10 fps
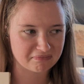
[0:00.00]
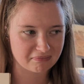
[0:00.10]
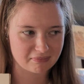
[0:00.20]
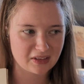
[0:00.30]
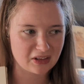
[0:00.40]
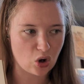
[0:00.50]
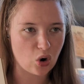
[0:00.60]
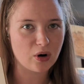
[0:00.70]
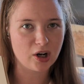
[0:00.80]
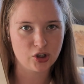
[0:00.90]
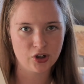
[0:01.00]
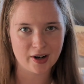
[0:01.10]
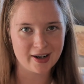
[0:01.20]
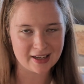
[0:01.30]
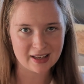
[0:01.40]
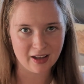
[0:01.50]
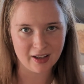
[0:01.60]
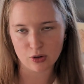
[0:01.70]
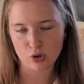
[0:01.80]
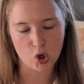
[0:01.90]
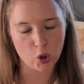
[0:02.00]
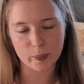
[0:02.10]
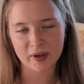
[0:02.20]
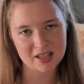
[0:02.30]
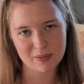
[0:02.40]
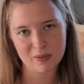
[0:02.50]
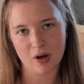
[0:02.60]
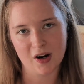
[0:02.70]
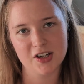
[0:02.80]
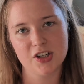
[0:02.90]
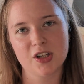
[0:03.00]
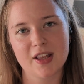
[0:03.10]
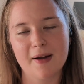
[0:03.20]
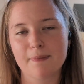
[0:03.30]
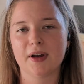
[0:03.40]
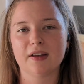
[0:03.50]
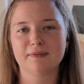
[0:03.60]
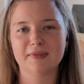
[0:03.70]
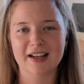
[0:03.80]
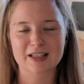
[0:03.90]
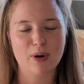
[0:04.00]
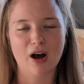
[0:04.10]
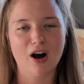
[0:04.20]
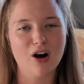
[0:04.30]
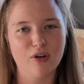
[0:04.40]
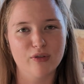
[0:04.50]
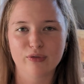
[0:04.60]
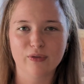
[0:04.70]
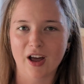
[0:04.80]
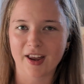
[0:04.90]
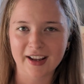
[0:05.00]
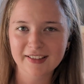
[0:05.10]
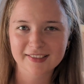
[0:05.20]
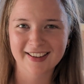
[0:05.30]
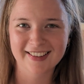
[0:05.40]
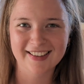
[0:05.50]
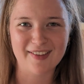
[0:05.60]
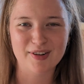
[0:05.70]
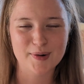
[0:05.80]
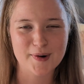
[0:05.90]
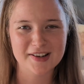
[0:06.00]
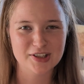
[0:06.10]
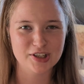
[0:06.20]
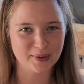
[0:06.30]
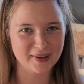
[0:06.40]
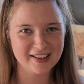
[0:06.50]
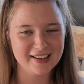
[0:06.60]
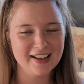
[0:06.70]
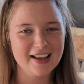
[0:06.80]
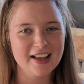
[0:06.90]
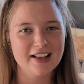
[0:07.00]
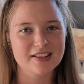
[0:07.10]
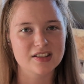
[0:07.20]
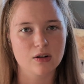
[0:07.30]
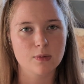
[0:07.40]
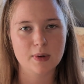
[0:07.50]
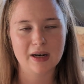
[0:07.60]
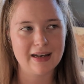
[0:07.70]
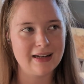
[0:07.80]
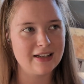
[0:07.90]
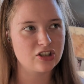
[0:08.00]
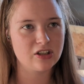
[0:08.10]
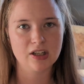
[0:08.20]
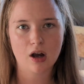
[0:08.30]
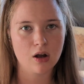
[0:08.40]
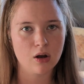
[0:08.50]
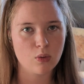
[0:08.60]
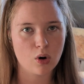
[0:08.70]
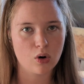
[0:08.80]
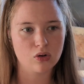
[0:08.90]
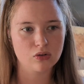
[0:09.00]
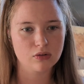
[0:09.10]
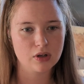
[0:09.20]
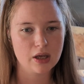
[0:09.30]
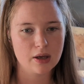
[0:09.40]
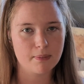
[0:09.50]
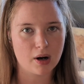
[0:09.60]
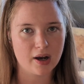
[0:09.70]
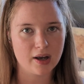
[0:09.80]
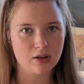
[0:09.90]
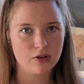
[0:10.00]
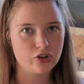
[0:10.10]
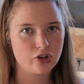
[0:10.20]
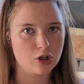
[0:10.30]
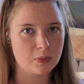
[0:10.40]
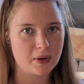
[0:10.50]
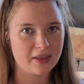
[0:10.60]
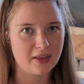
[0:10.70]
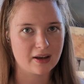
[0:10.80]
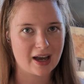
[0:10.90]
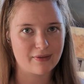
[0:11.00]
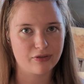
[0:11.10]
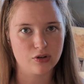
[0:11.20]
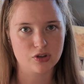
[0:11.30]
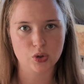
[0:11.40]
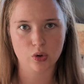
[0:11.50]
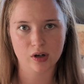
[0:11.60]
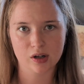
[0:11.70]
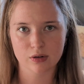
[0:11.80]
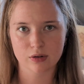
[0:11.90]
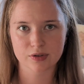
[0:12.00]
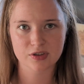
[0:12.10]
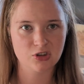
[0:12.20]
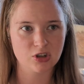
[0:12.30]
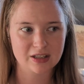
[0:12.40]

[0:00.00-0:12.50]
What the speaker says: not a good idea, like you're copying someone, why do you do that? But it's part of learning. Everyone should do it. So literally go on my YouTube, I think I have a few tutorials, just